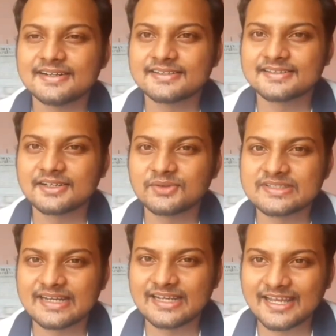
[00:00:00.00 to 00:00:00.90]
Sir, it was
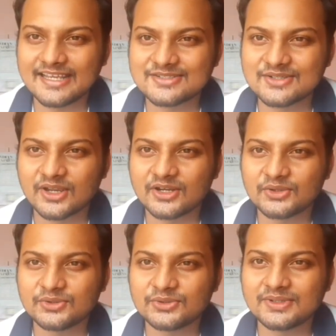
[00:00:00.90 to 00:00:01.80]
really nice talking
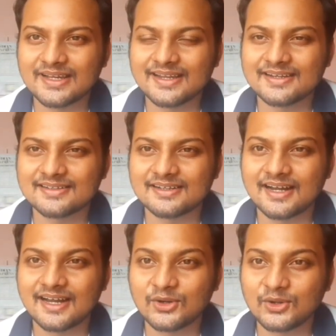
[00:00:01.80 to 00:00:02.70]
to you, and
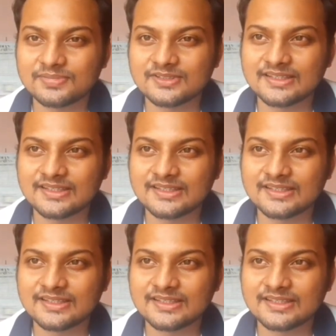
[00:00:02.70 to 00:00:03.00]
I hope